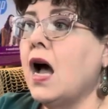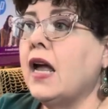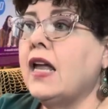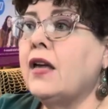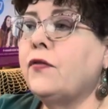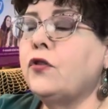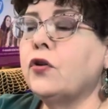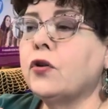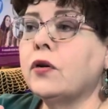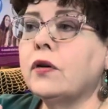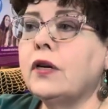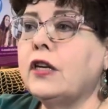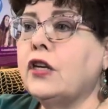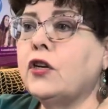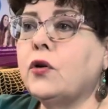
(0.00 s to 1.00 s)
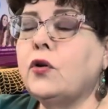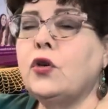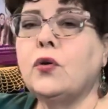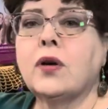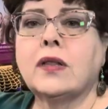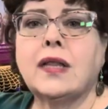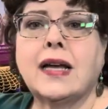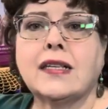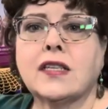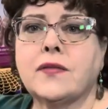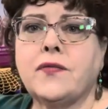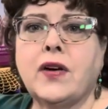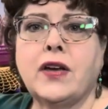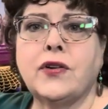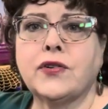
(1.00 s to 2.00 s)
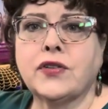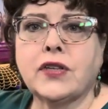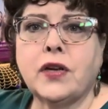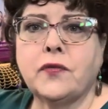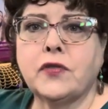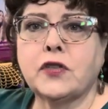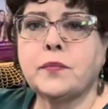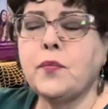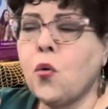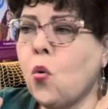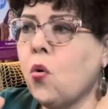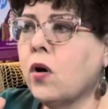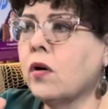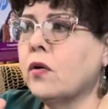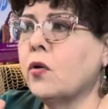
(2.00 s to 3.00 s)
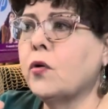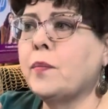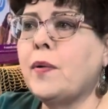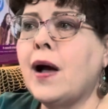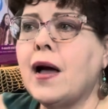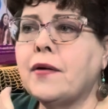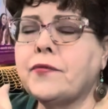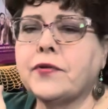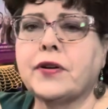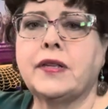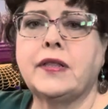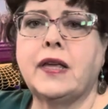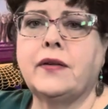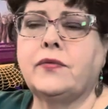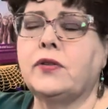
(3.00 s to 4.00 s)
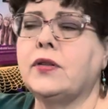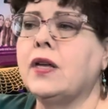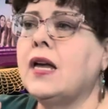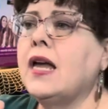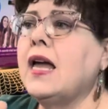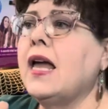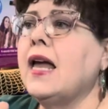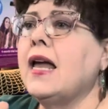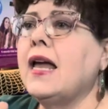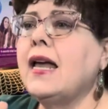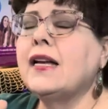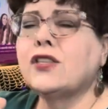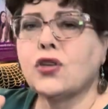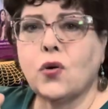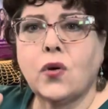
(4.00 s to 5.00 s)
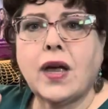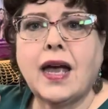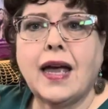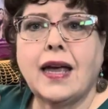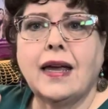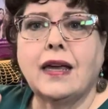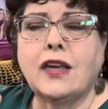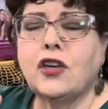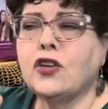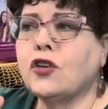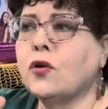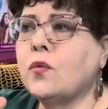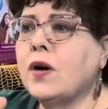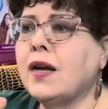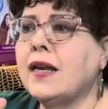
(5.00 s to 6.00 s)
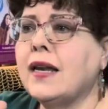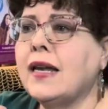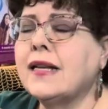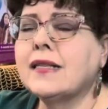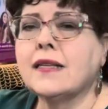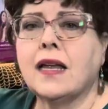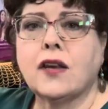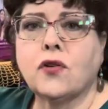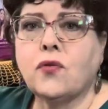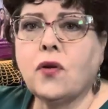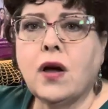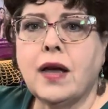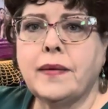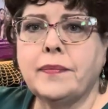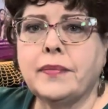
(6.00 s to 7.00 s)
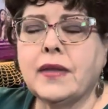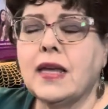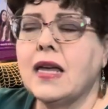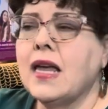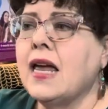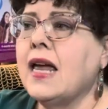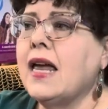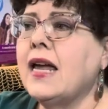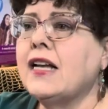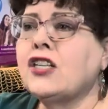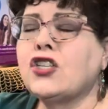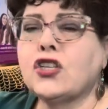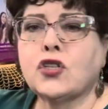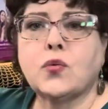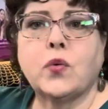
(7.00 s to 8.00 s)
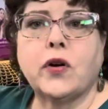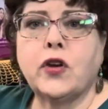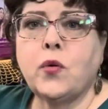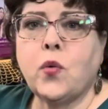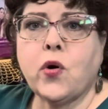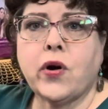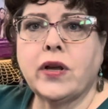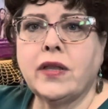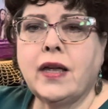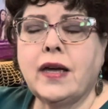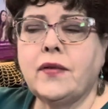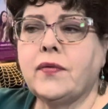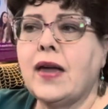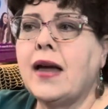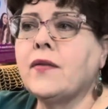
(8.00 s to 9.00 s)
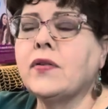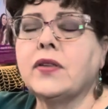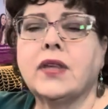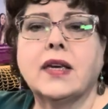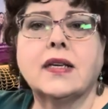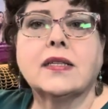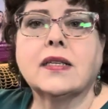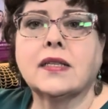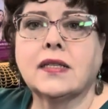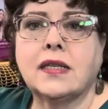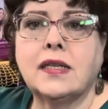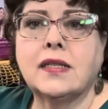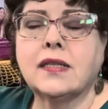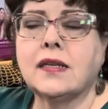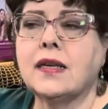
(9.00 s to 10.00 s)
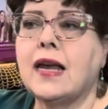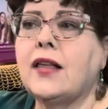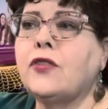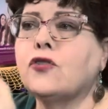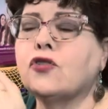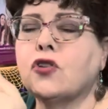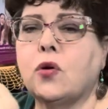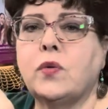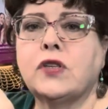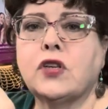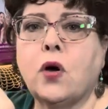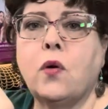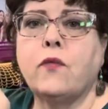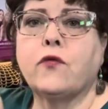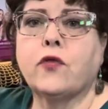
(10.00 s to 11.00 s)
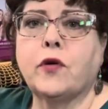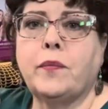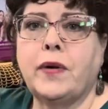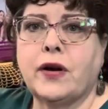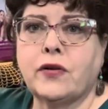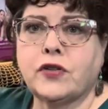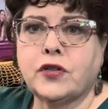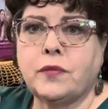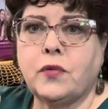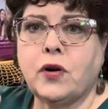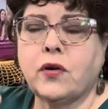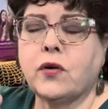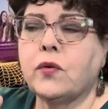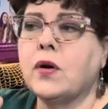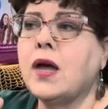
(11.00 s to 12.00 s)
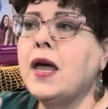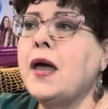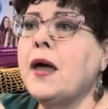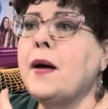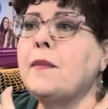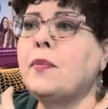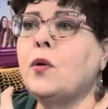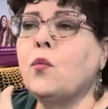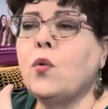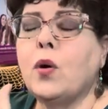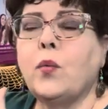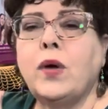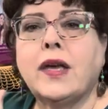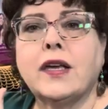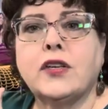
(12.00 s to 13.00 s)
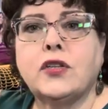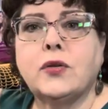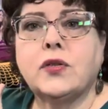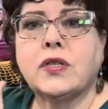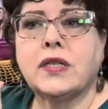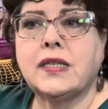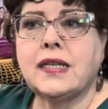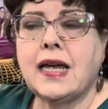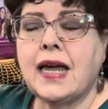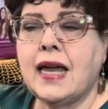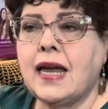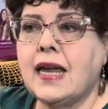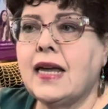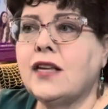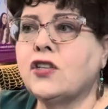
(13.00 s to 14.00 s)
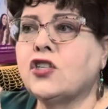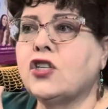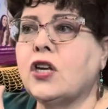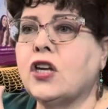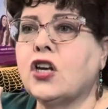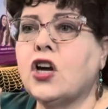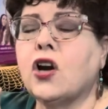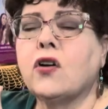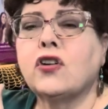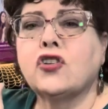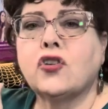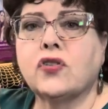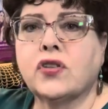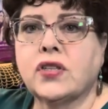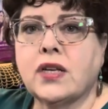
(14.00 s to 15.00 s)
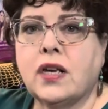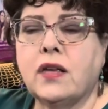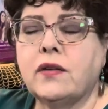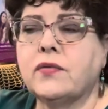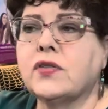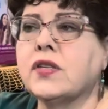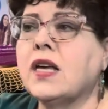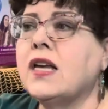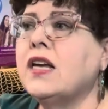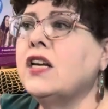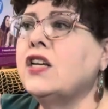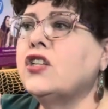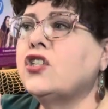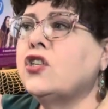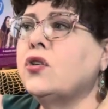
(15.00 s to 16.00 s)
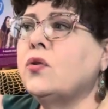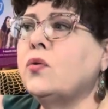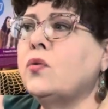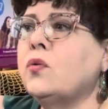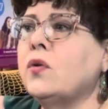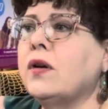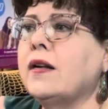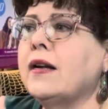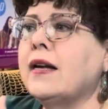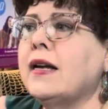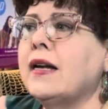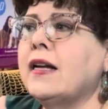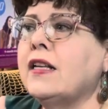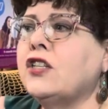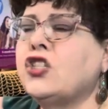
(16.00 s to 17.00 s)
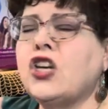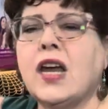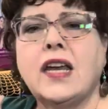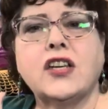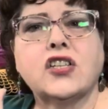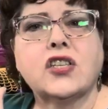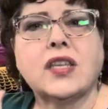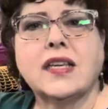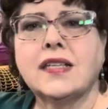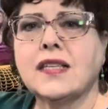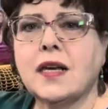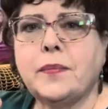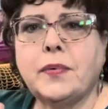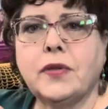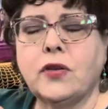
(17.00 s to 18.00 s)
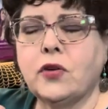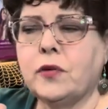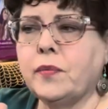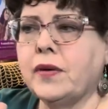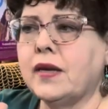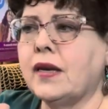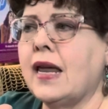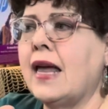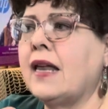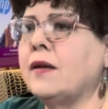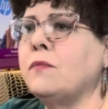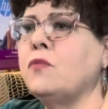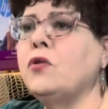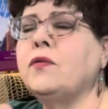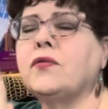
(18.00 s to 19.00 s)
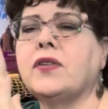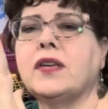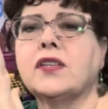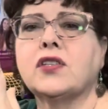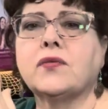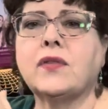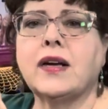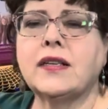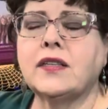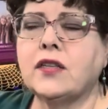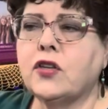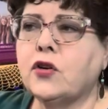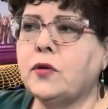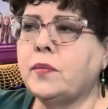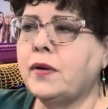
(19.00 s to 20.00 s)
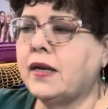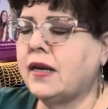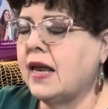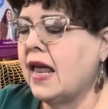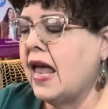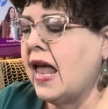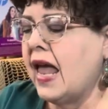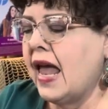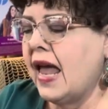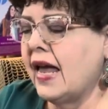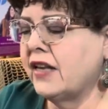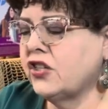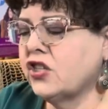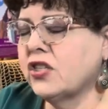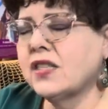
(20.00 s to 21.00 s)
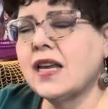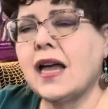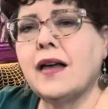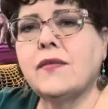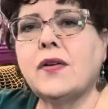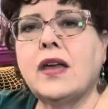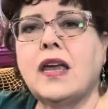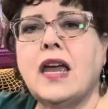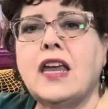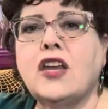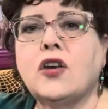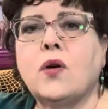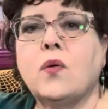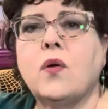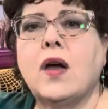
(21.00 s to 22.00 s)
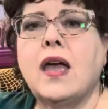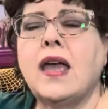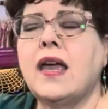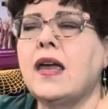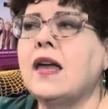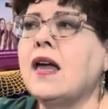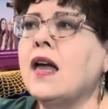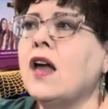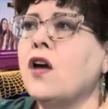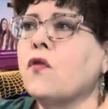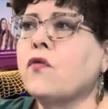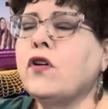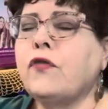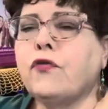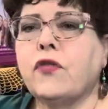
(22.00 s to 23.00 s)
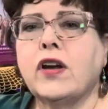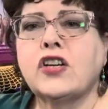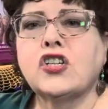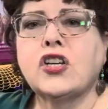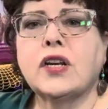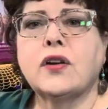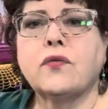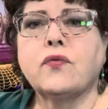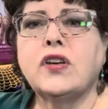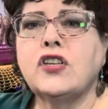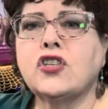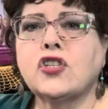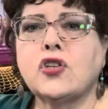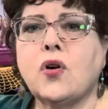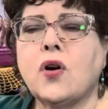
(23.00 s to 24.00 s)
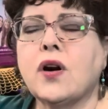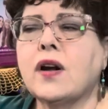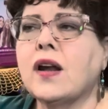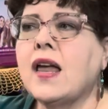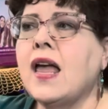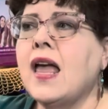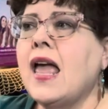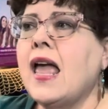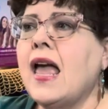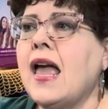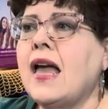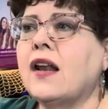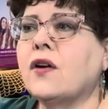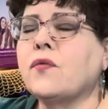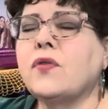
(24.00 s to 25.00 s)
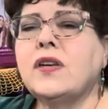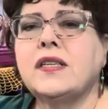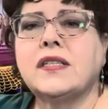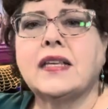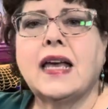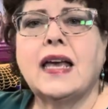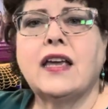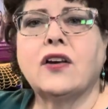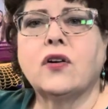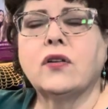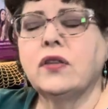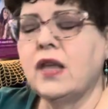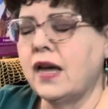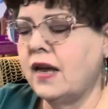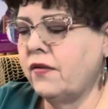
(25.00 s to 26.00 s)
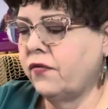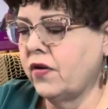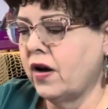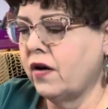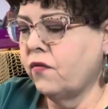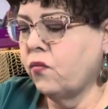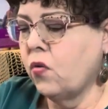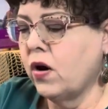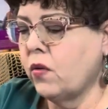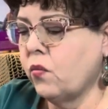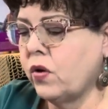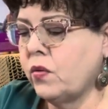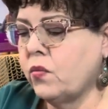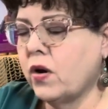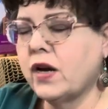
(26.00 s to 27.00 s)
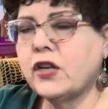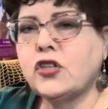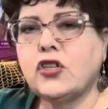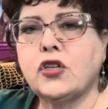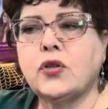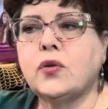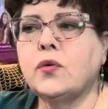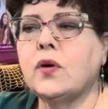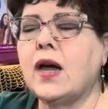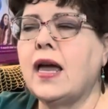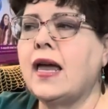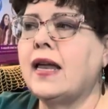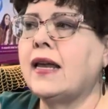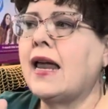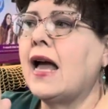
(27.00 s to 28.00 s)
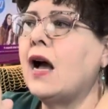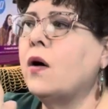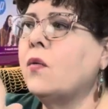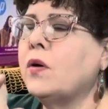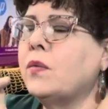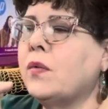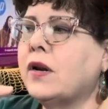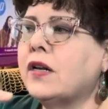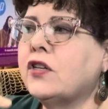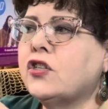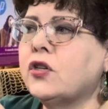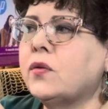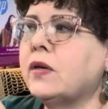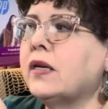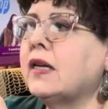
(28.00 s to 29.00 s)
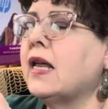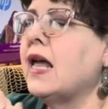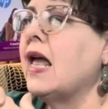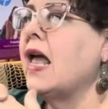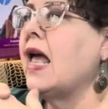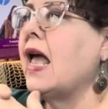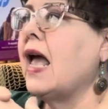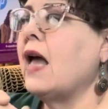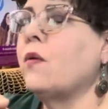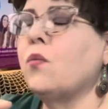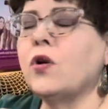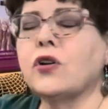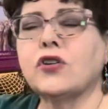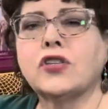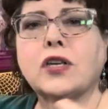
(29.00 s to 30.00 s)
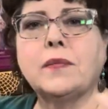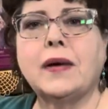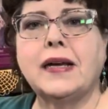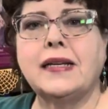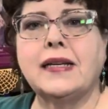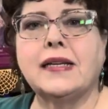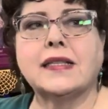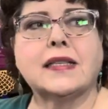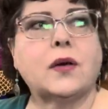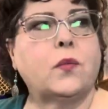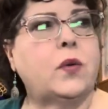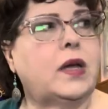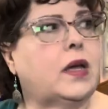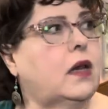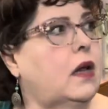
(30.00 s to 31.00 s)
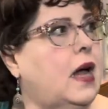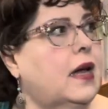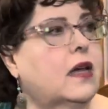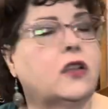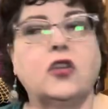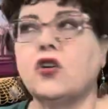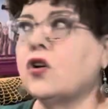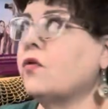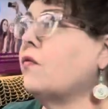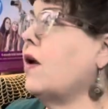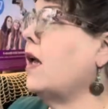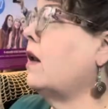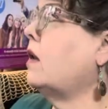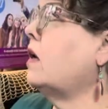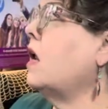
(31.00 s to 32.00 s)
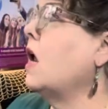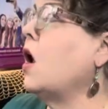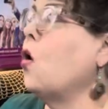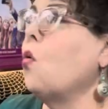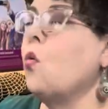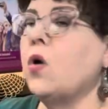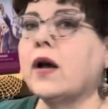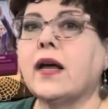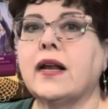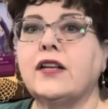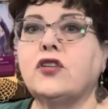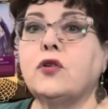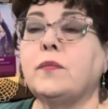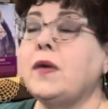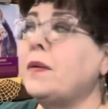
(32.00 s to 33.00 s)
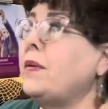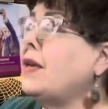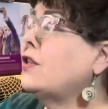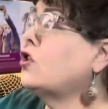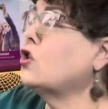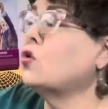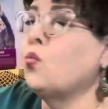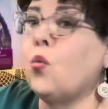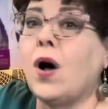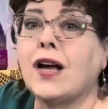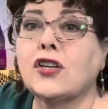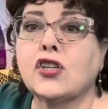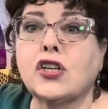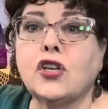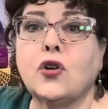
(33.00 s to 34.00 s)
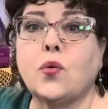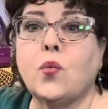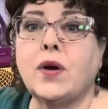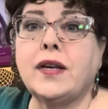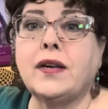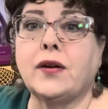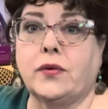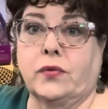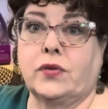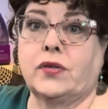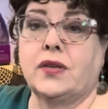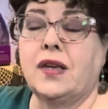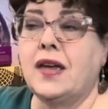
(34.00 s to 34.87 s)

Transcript: If you're, you know, you classify yourself as poor or poverty level, it's okay. You know what? It's not a crime. It's just where you are in life. Everything is a season and there's always hope for a better tomorrow. But what we can do today is to encourage ourselves to change things up a little bit and move things around a little bit and just have a, you know, a refresh and a restart and a reset in our life of what we want to do and how we want to do it. And what are some ideas that we can, I can look around and what can I do? Maybe it's just washing your windows.